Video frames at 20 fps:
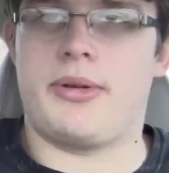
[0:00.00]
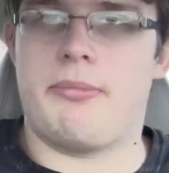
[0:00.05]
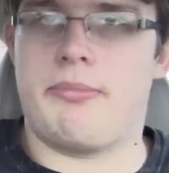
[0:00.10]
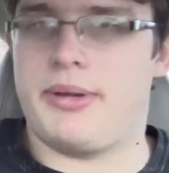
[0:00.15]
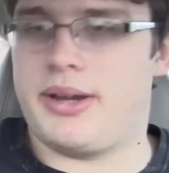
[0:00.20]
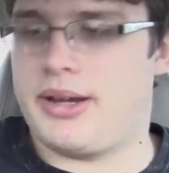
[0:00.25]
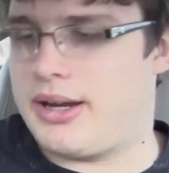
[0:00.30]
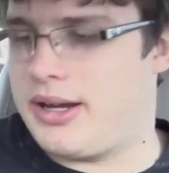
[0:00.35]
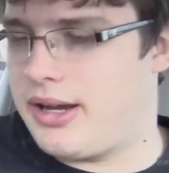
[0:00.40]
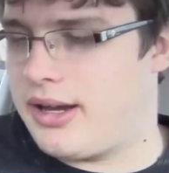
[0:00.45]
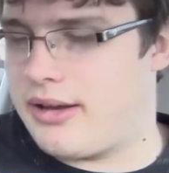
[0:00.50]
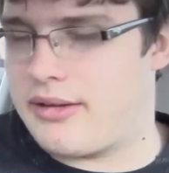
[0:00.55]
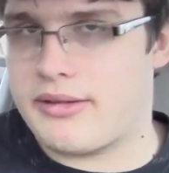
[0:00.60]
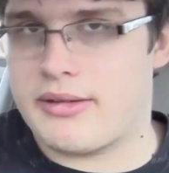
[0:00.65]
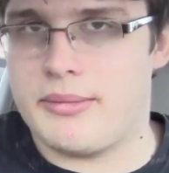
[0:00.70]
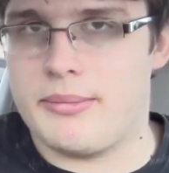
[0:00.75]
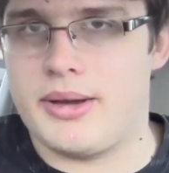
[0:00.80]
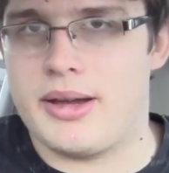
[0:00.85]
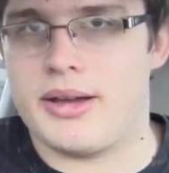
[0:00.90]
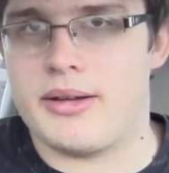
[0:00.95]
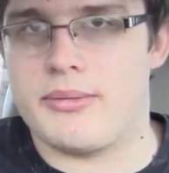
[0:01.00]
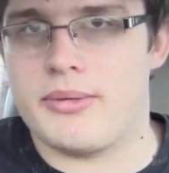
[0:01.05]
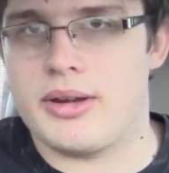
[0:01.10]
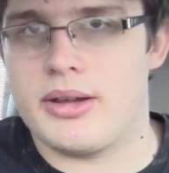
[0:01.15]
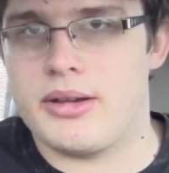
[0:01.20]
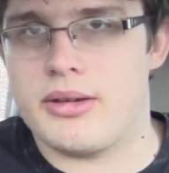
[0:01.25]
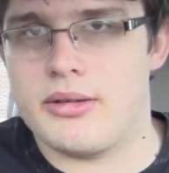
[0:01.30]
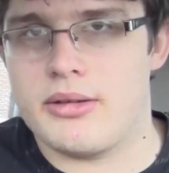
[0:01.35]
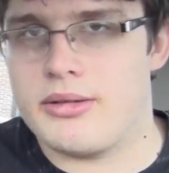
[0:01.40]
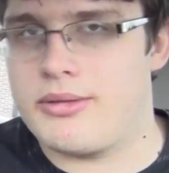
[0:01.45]
Don't be an ass. Come on, what do
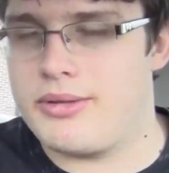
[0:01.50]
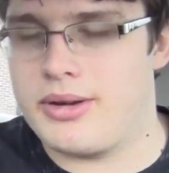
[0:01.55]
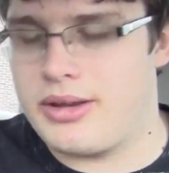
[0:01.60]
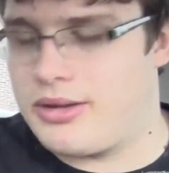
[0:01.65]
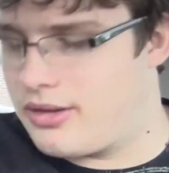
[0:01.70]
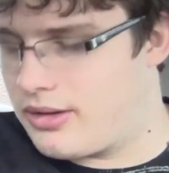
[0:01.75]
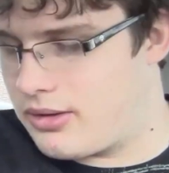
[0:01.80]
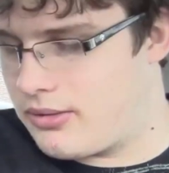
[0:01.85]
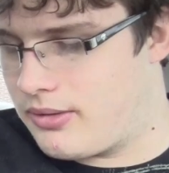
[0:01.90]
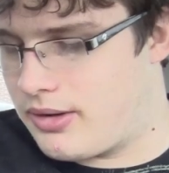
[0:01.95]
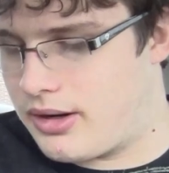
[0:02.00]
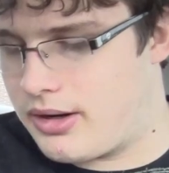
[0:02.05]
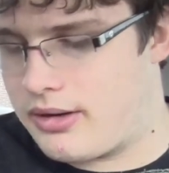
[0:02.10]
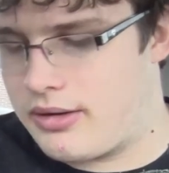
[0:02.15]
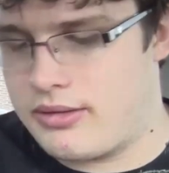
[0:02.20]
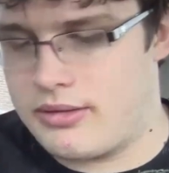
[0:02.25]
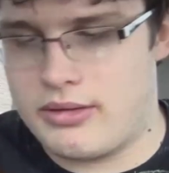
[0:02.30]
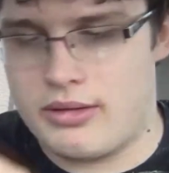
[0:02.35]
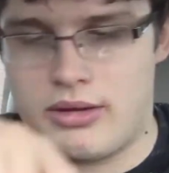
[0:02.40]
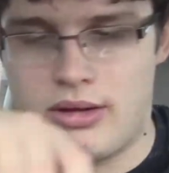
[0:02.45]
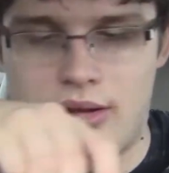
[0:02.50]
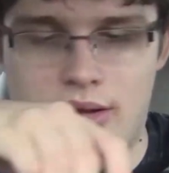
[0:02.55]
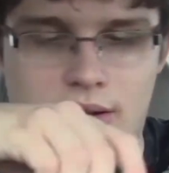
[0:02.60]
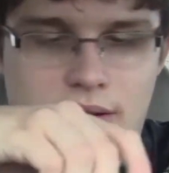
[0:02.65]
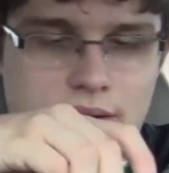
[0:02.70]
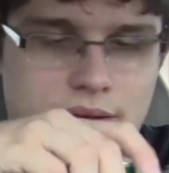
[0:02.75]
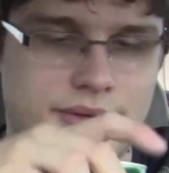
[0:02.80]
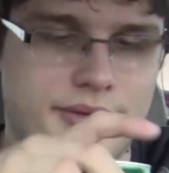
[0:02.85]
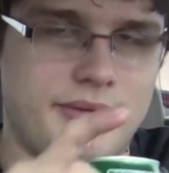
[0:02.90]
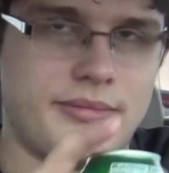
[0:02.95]
you think you are?
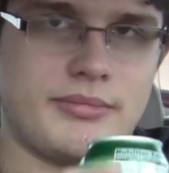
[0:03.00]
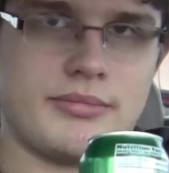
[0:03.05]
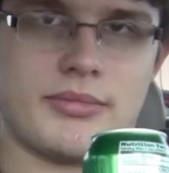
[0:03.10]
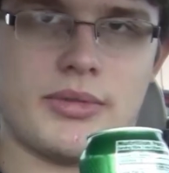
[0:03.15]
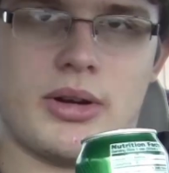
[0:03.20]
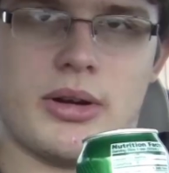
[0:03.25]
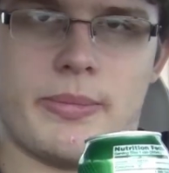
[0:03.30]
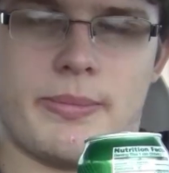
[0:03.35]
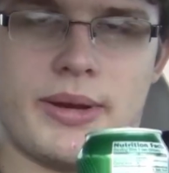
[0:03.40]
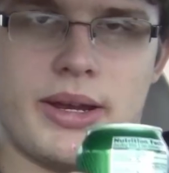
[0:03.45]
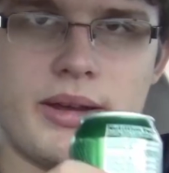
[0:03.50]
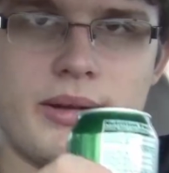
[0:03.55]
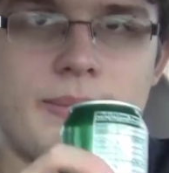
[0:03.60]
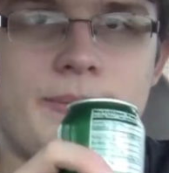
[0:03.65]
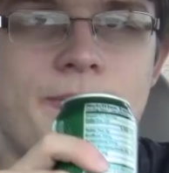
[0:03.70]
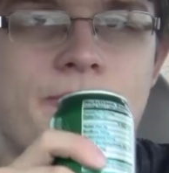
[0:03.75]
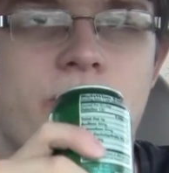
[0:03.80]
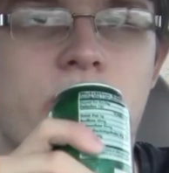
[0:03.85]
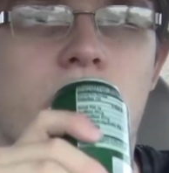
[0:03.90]
European?